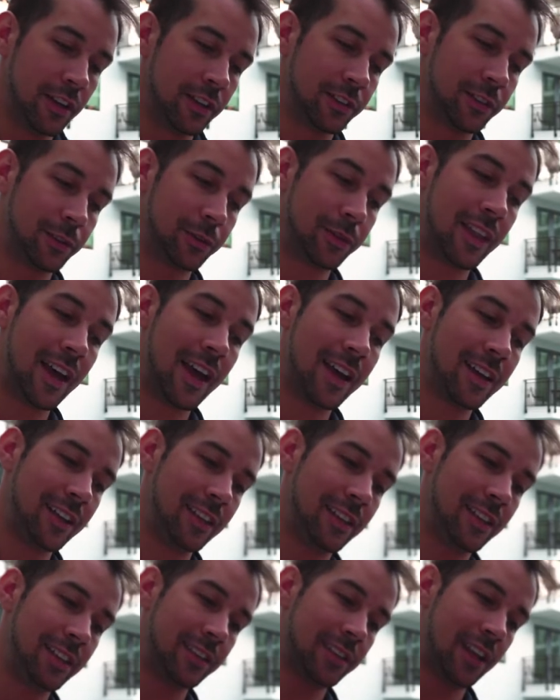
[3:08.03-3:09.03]
So that
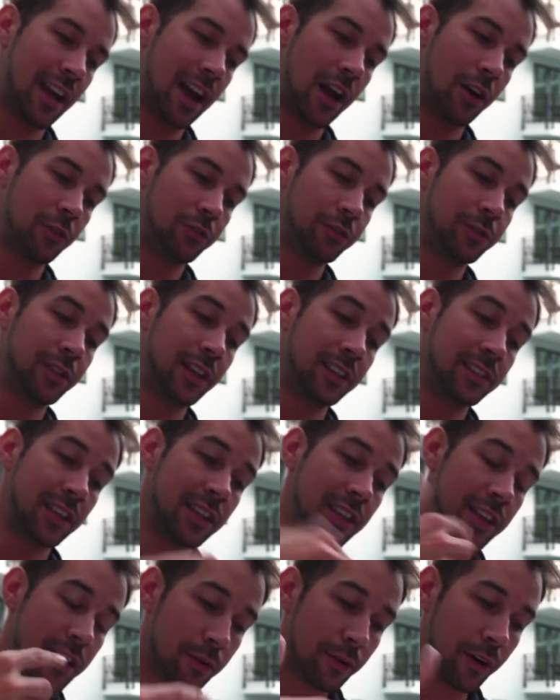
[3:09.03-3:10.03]
is how you get to
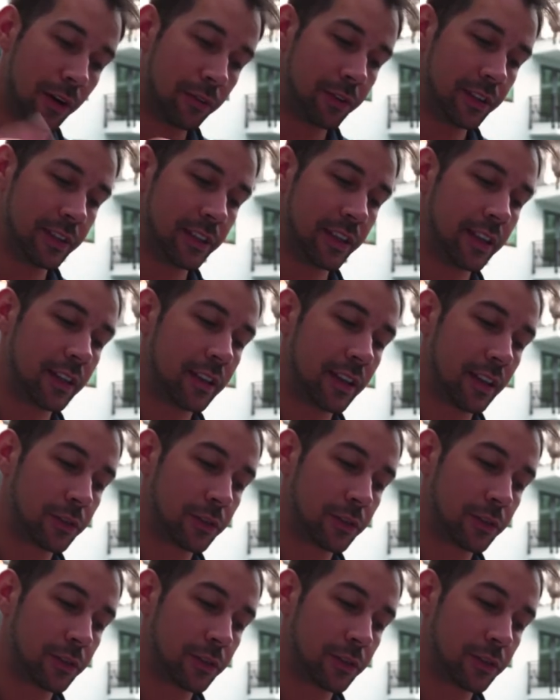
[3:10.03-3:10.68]
hear everything